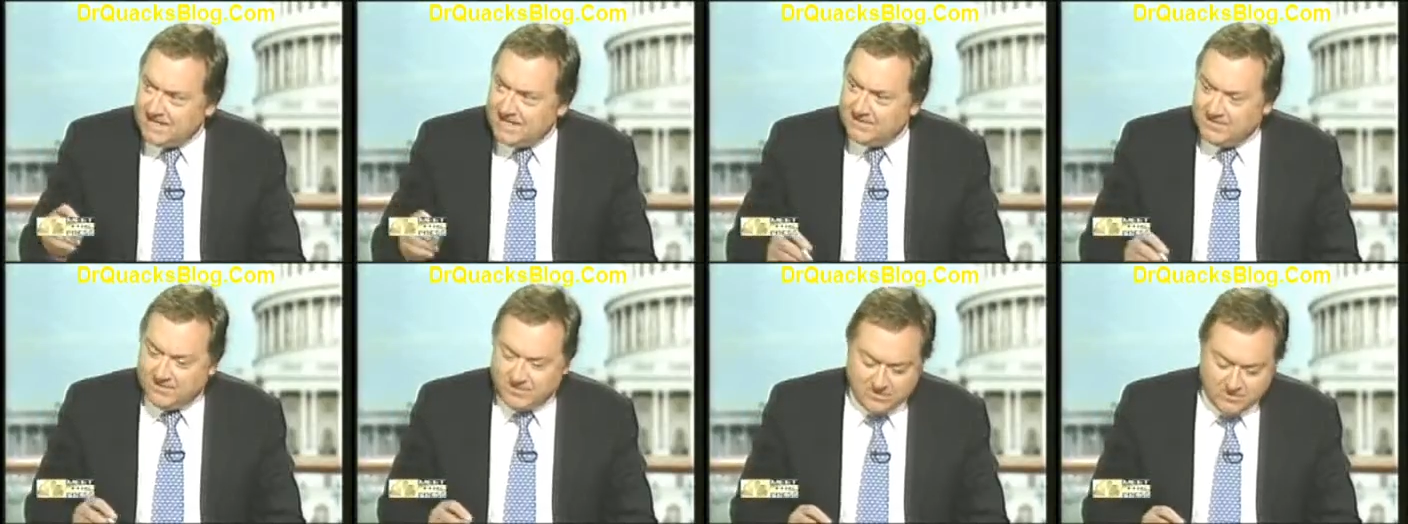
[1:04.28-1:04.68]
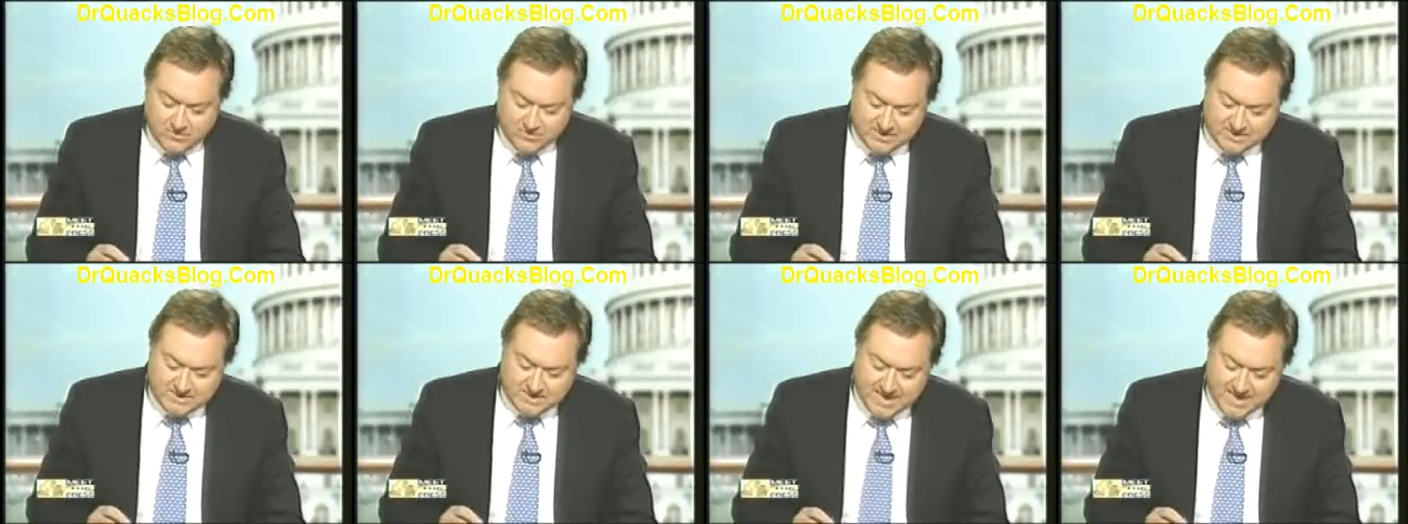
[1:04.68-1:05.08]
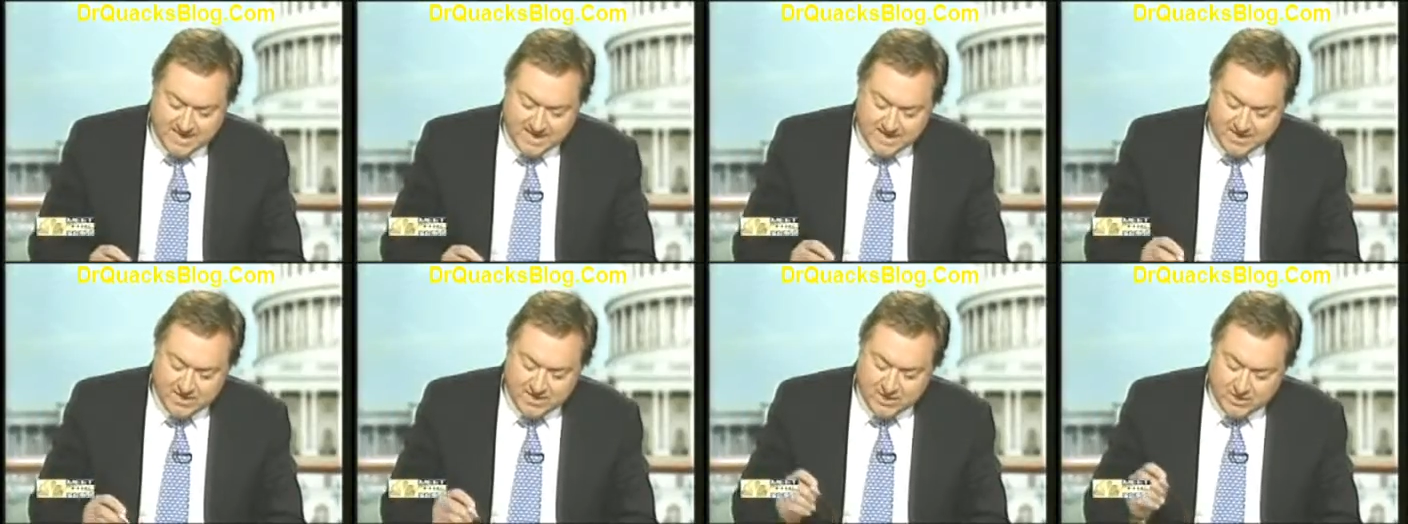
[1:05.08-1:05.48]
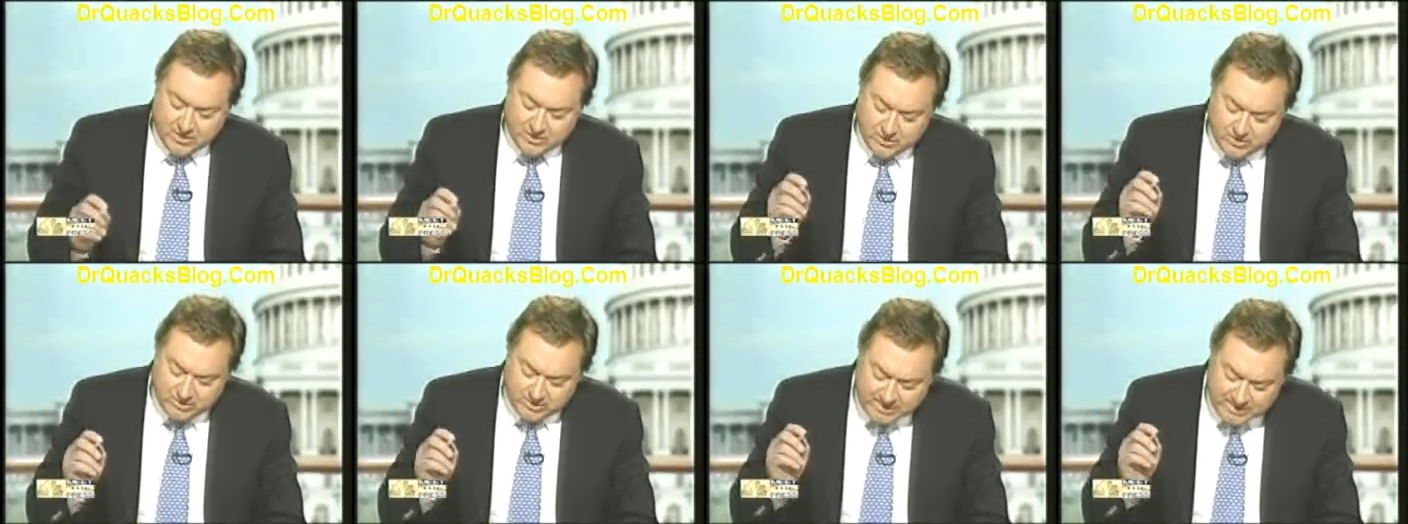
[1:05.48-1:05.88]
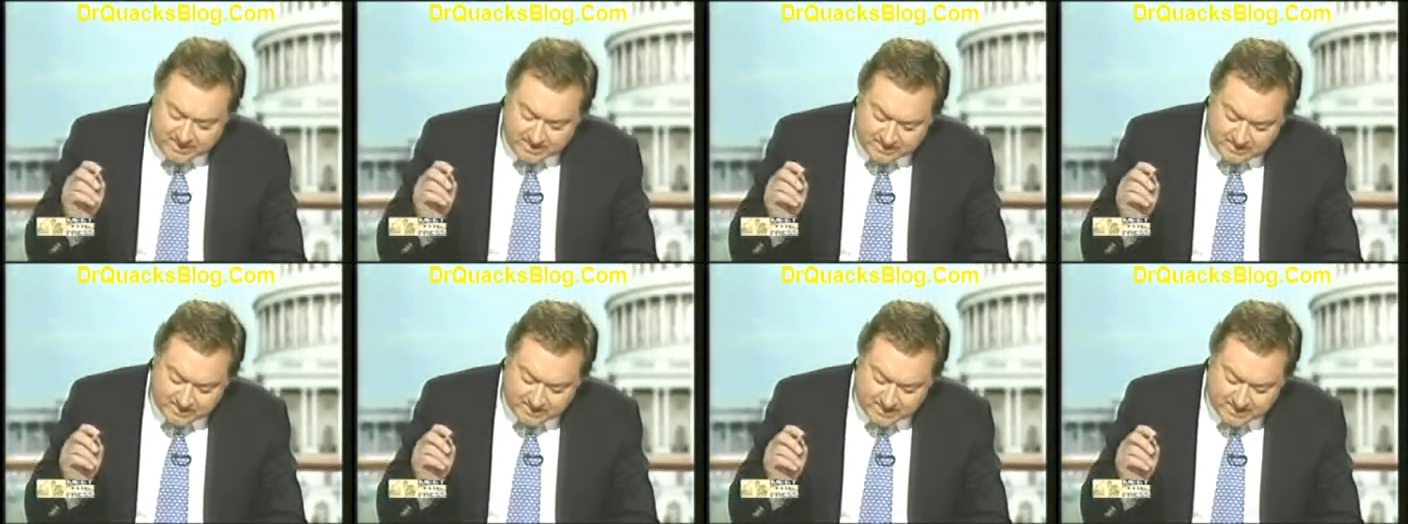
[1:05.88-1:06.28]
letter was he
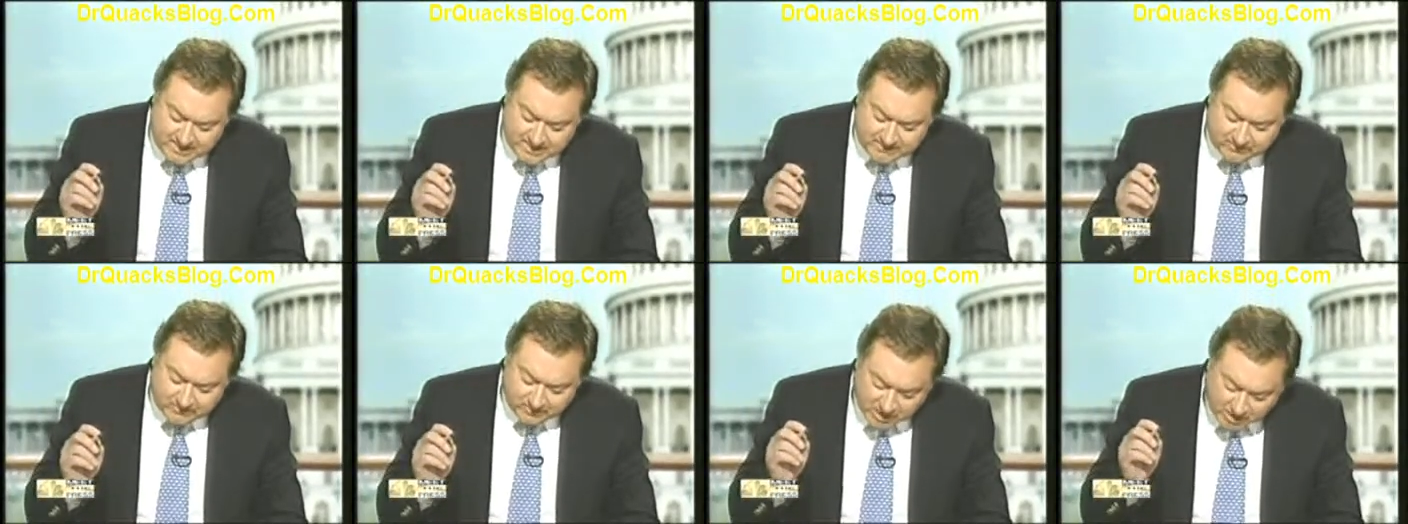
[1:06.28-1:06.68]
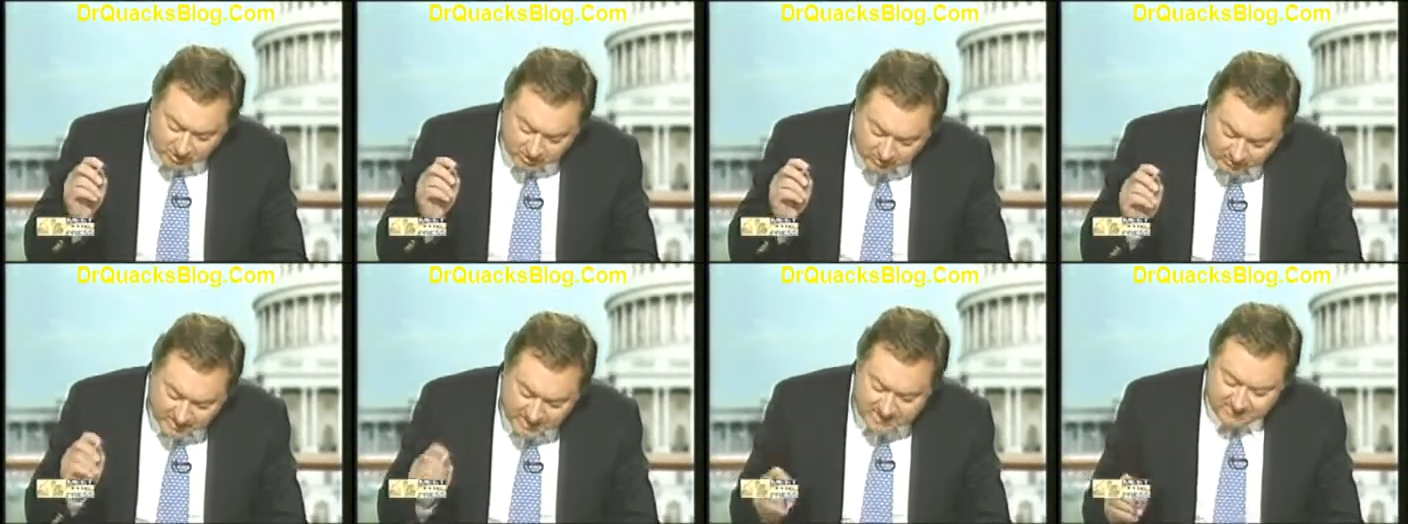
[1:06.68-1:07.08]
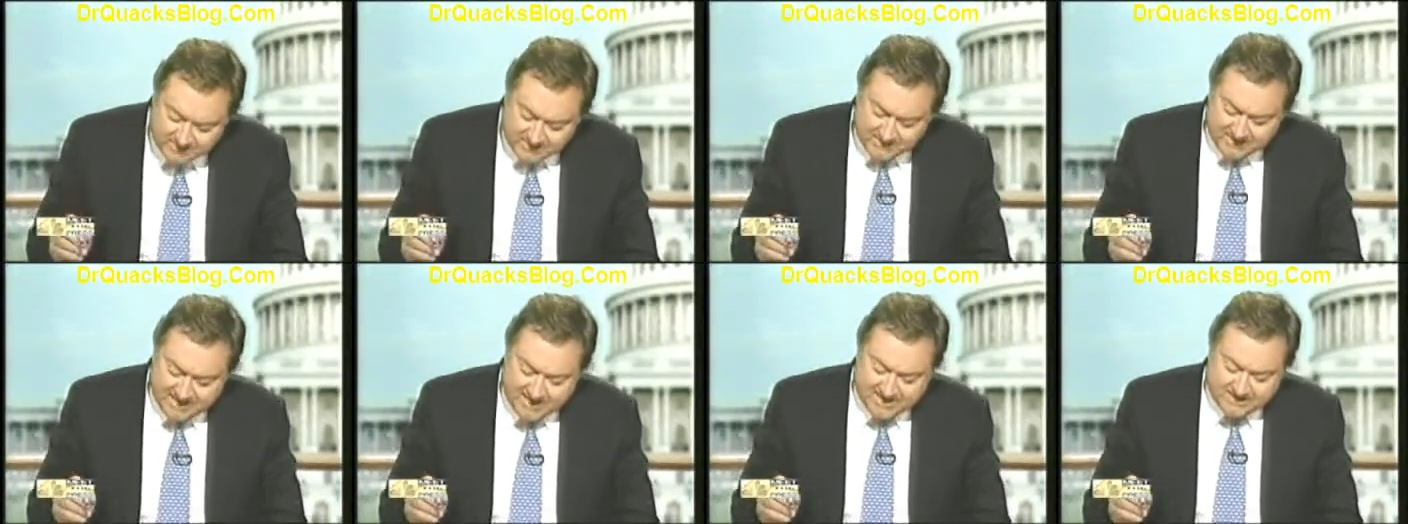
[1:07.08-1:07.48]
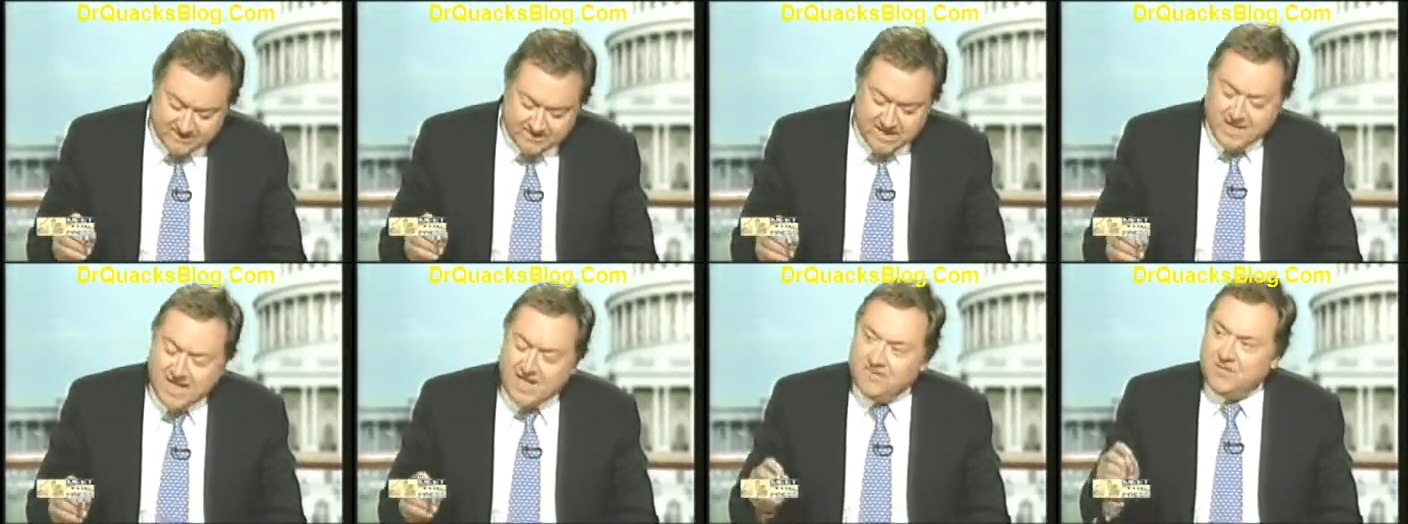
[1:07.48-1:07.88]
agreed with the letter